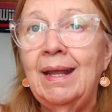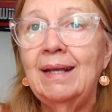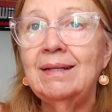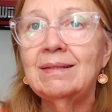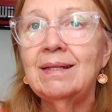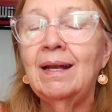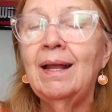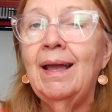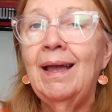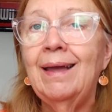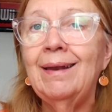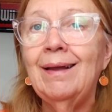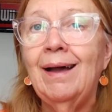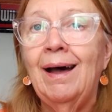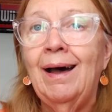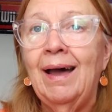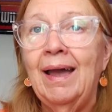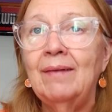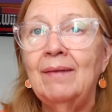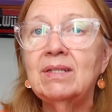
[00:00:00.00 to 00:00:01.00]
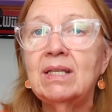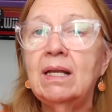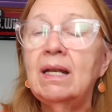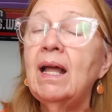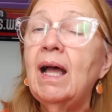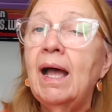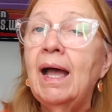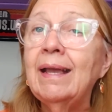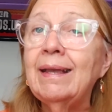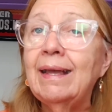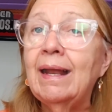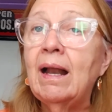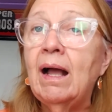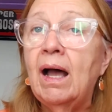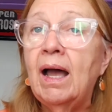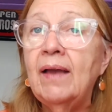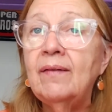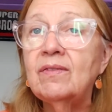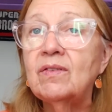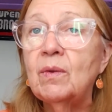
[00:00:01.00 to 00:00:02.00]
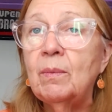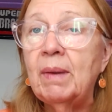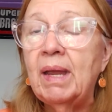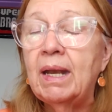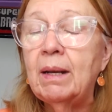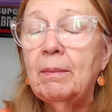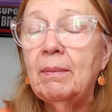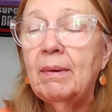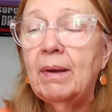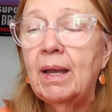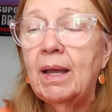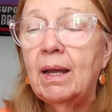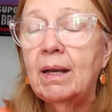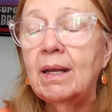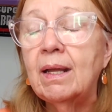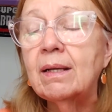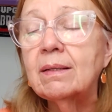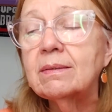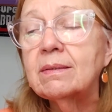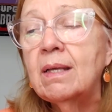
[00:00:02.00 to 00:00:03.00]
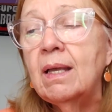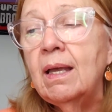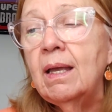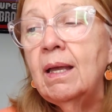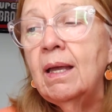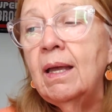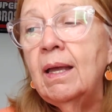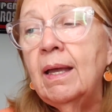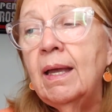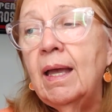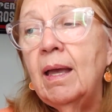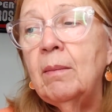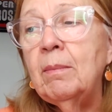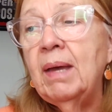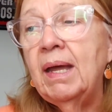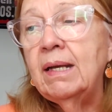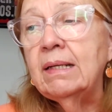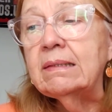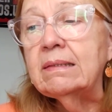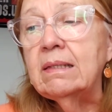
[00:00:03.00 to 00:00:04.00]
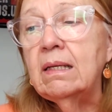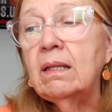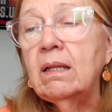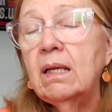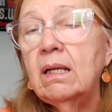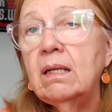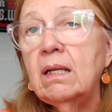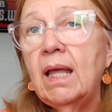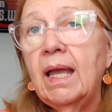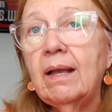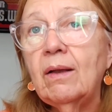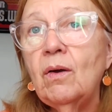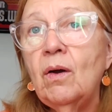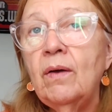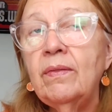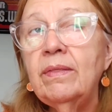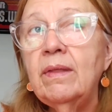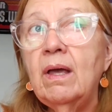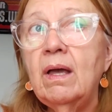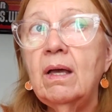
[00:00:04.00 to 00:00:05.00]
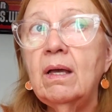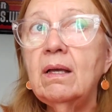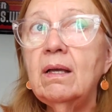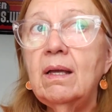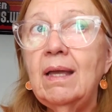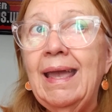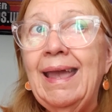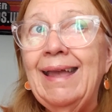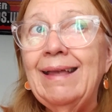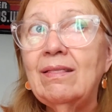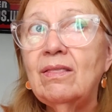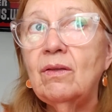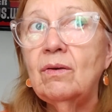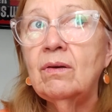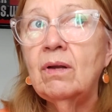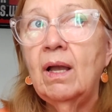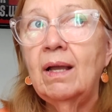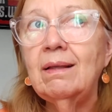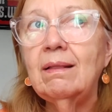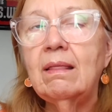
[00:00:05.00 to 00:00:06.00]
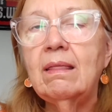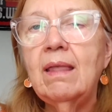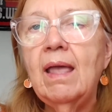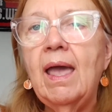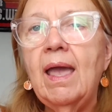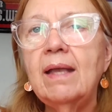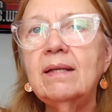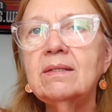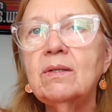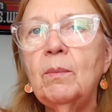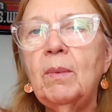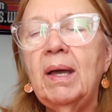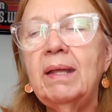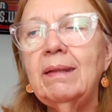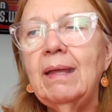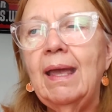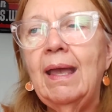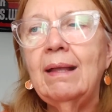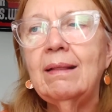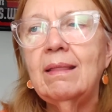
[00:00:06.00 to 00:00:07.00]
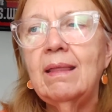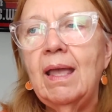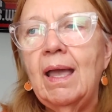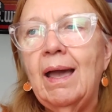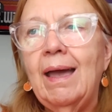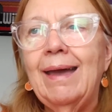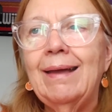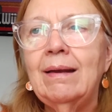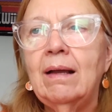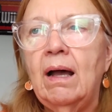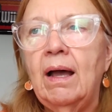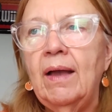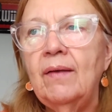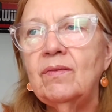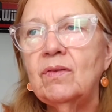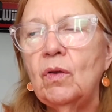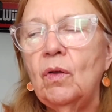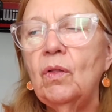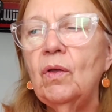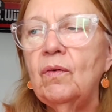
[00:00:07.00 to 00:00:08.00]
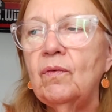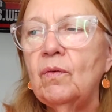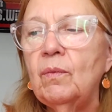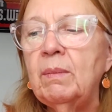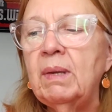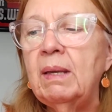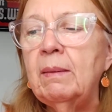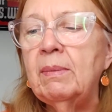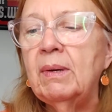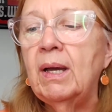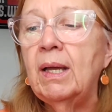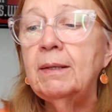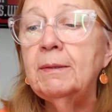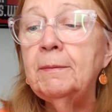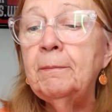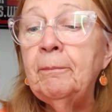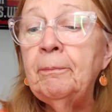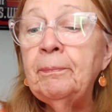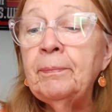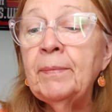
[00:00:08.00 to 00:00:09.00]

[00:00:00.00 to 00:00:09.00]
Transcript: days. And I had hives. I get hives from antibiotics and penicillin like on the 8th or 9th day. So by the 8th day, I had hives all over me. But